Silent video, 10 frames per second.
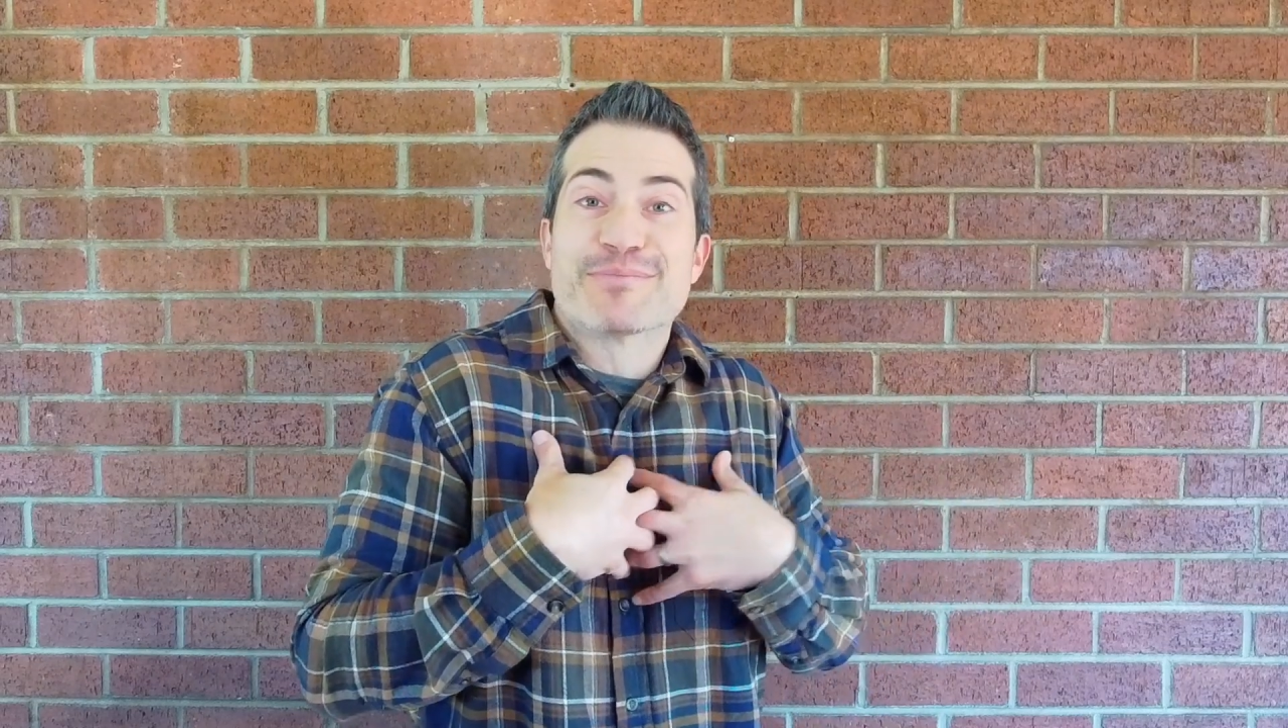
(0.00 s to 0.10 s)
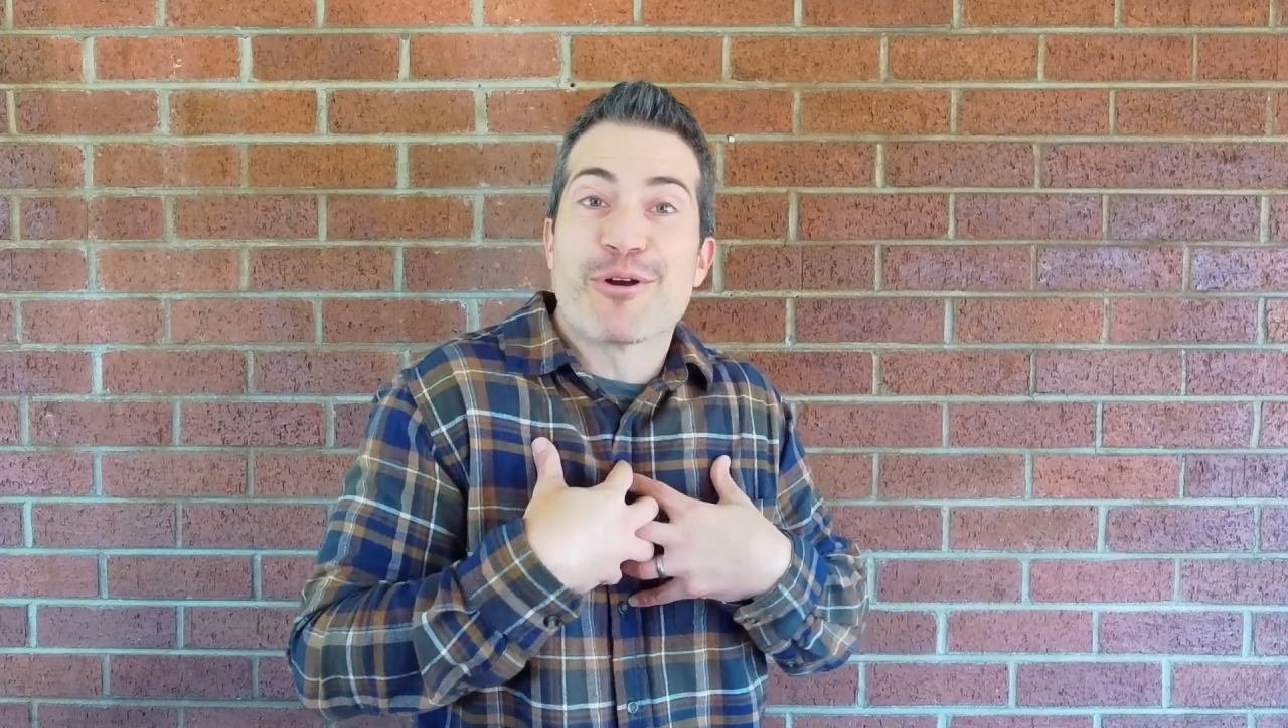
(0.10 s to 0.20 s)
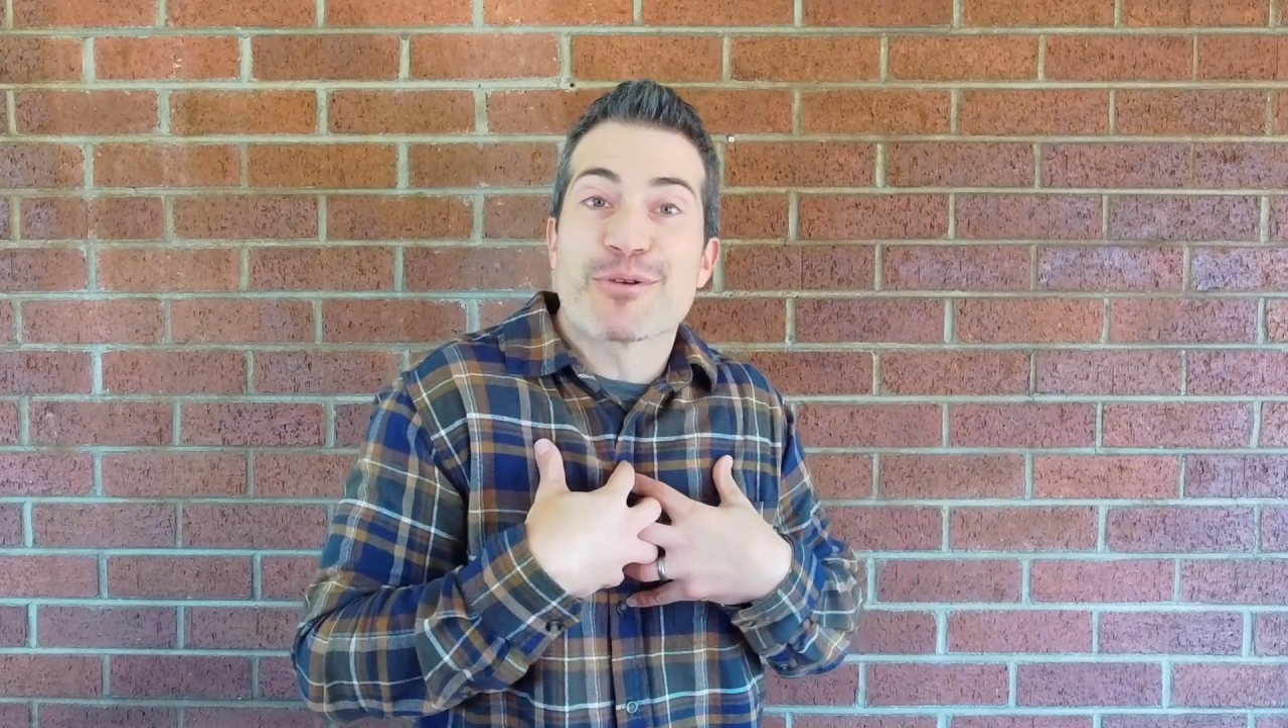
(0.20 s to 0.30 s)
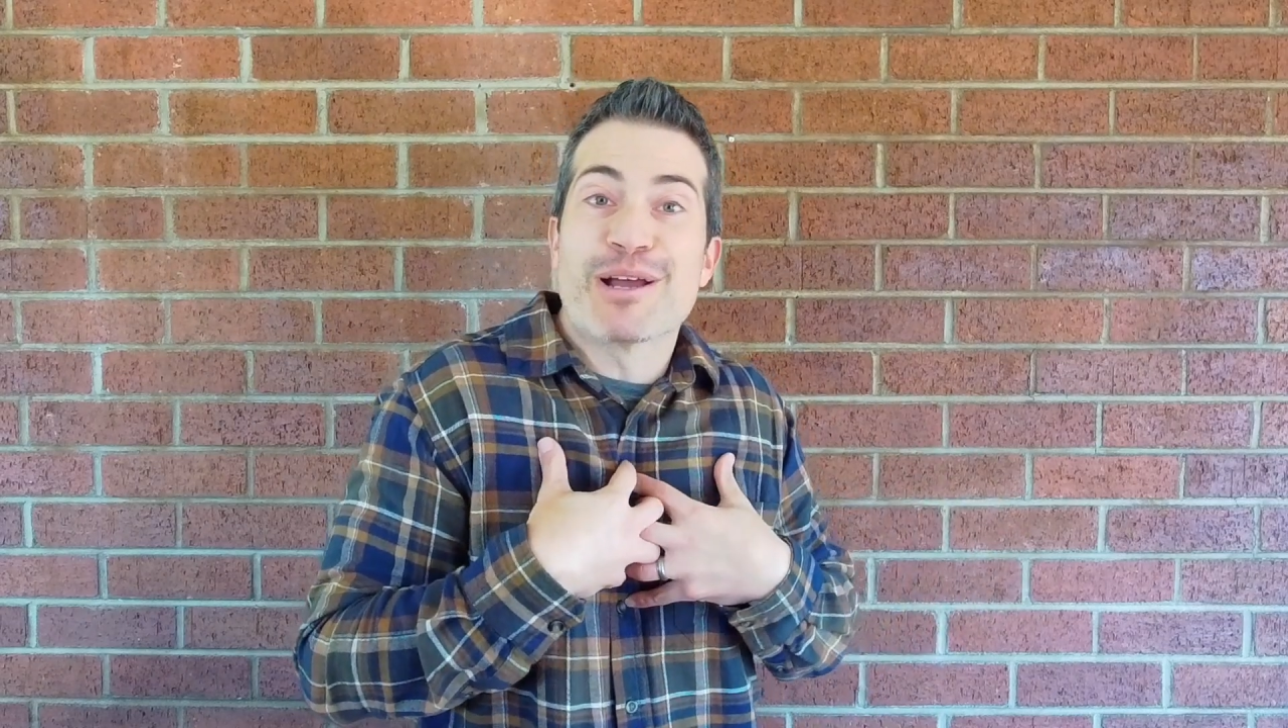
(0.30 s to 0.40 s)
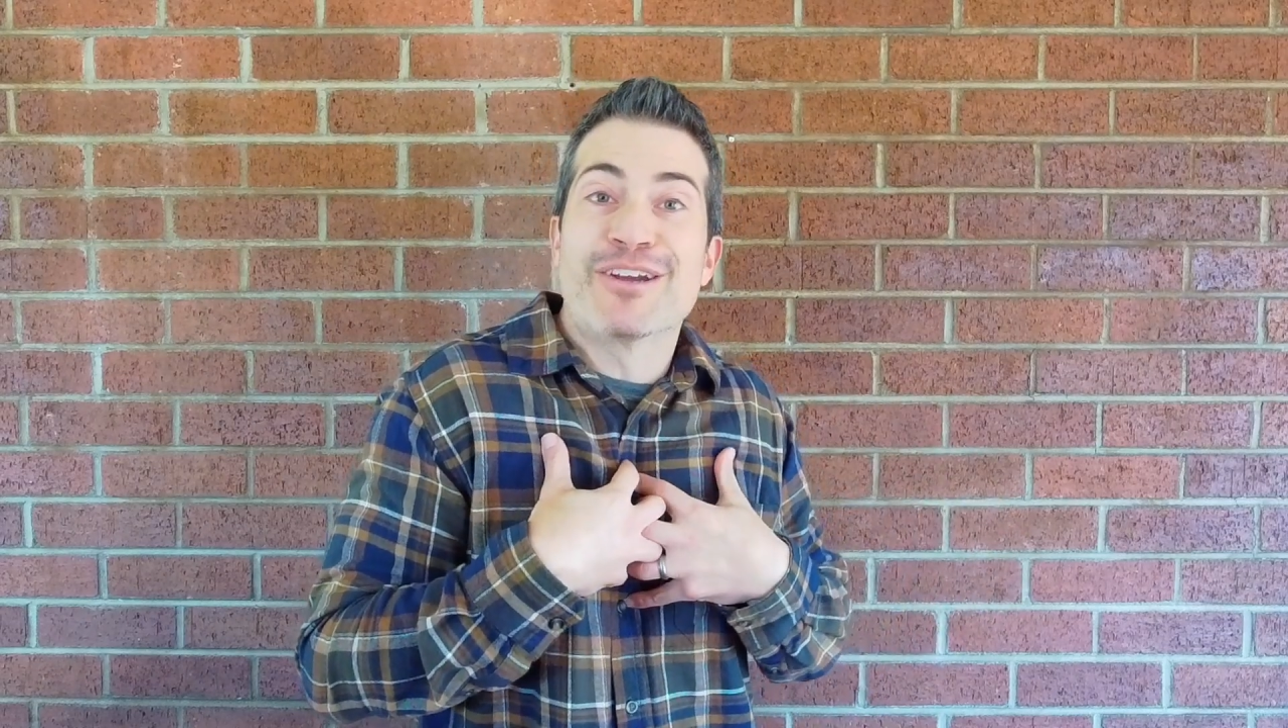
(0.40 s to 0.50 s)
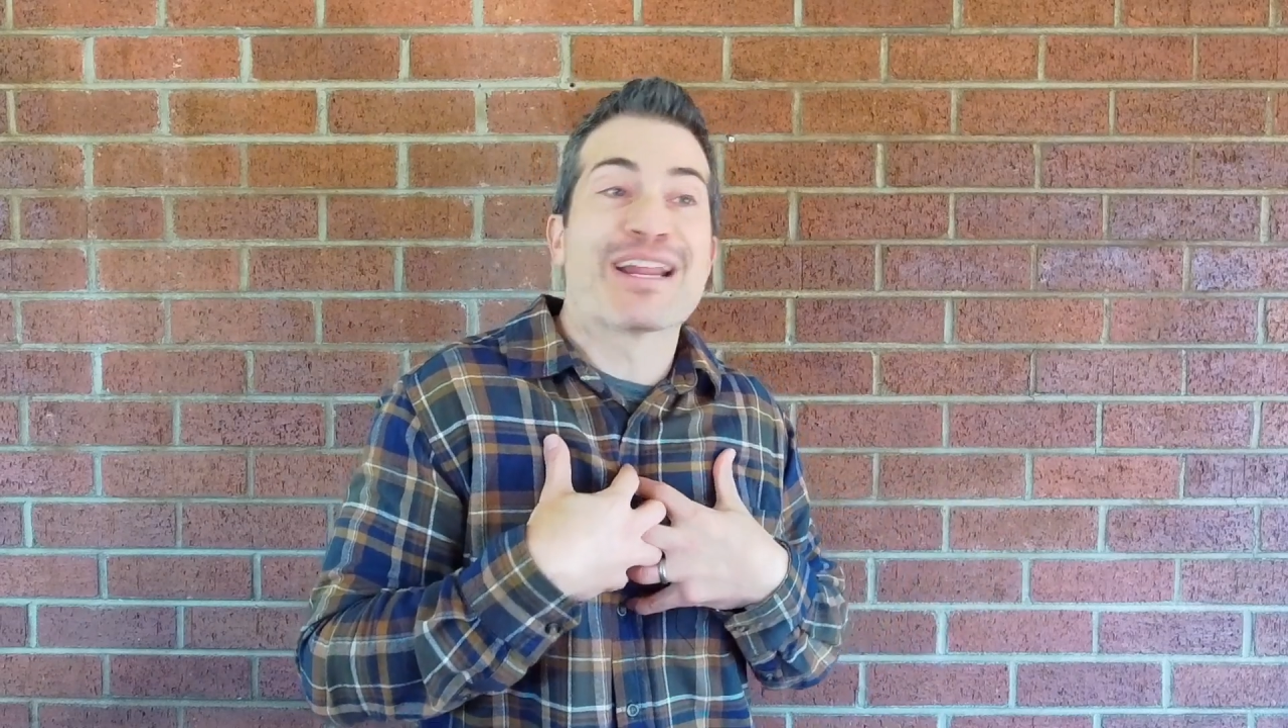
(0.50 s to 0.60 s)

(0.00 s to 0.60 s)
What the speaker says: broke around here